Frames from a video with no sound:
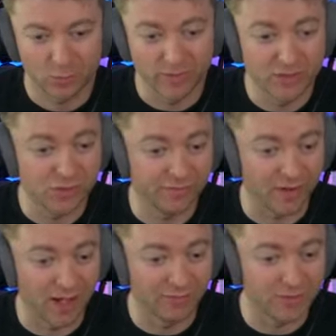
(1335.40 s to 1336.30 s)
Queen
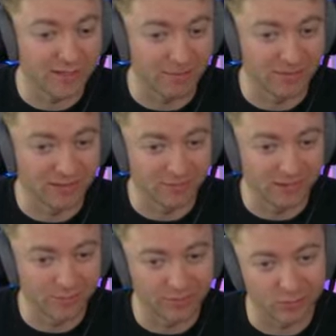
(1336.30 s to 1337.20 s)
g5 was tempting
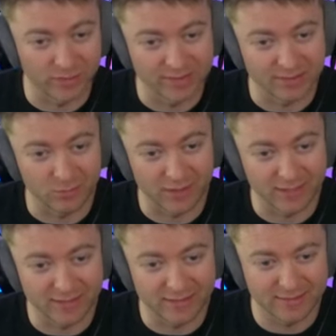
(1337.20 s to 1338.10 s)
me with queen c1
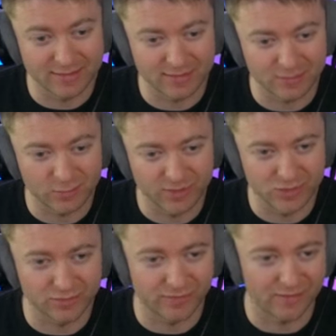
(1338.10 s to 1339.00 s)
ideas. Queen
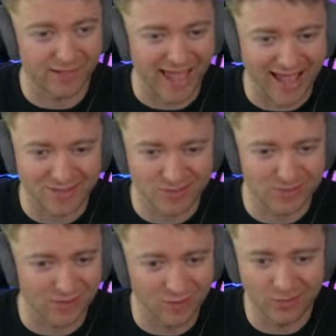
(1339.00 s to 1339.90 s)
g5
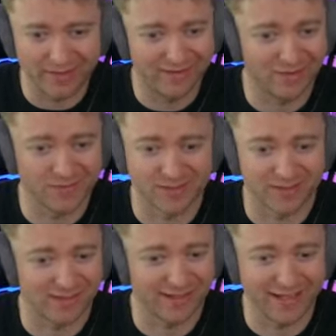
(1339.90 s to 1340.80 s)
castles, though, and I was
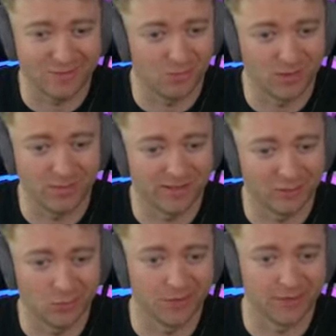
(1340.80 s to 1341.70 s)
like, again, what am I
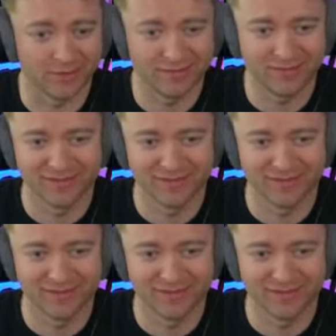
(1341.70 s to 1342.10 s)
doing here?